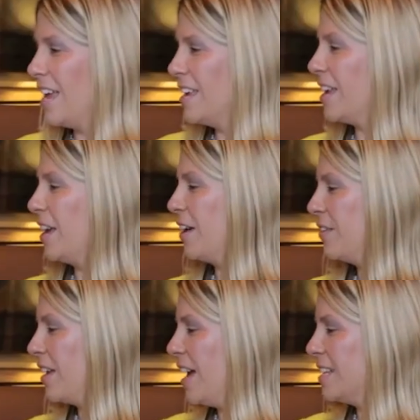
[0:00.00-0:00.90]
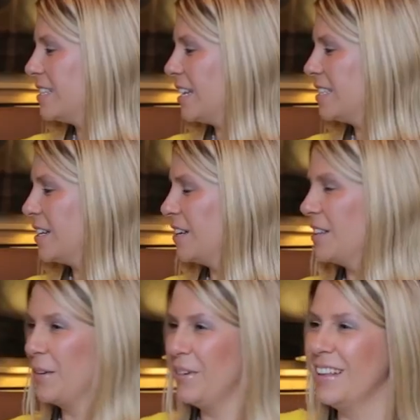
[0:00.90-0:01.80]
a little toast you. with yes, me? Yes, I
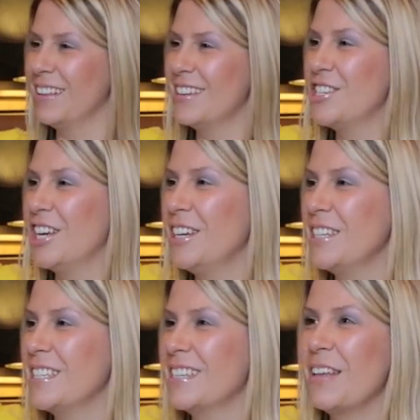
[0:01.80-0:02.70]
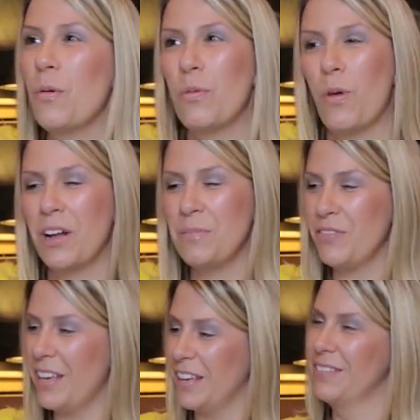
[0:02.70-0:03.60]
certainly will. Cheers. Cheers. Welcome to
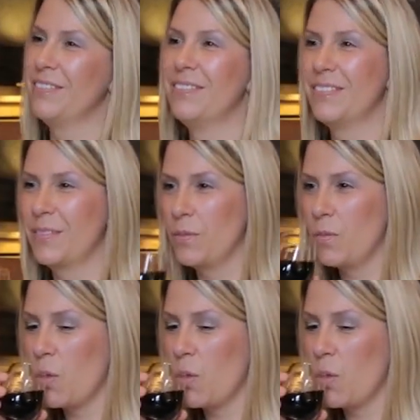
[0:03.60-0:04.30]
Via. Thank you.